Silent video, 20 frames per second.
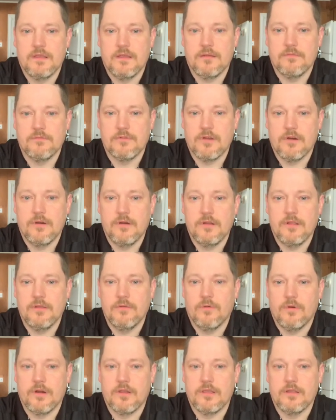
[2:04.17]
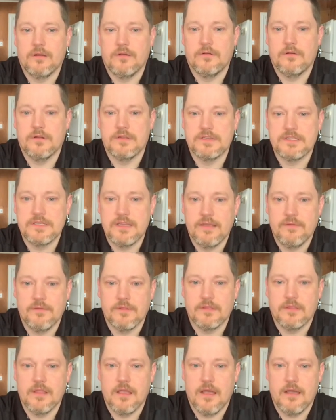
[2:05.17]
I'm currently working on a
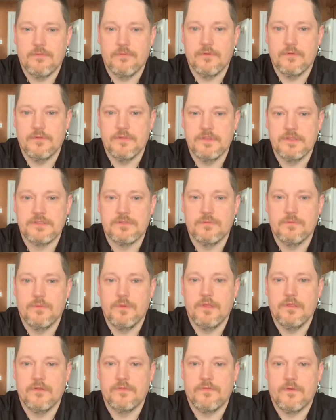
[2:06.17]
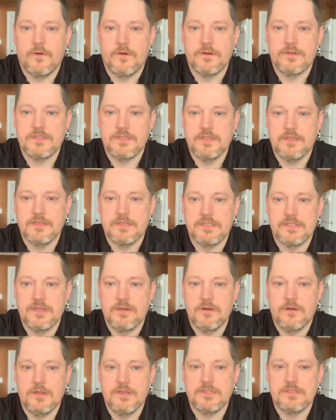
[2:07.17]
7th novel, and this will be the first in a
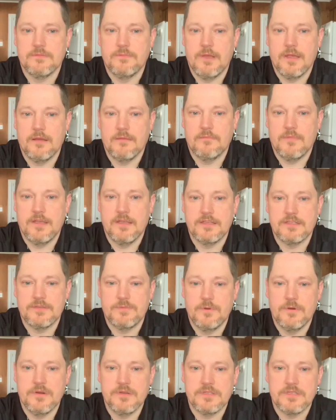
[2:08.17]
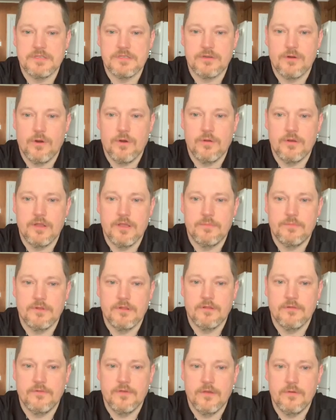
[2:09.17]
series about my experiences growing up
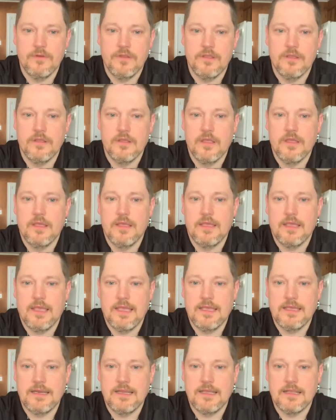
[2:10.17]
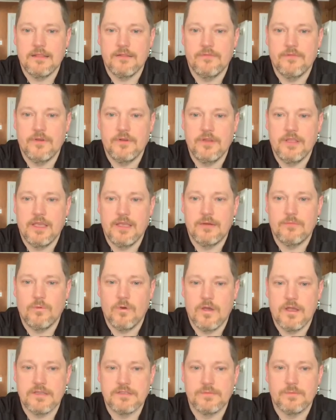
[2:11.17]
in Livonia and at Livonia
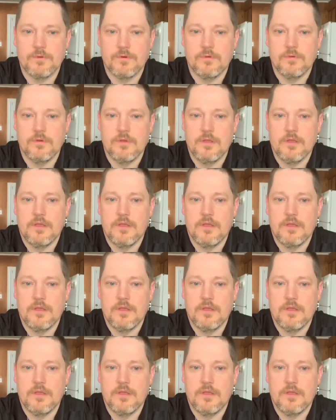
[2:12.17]
Animal Hospital.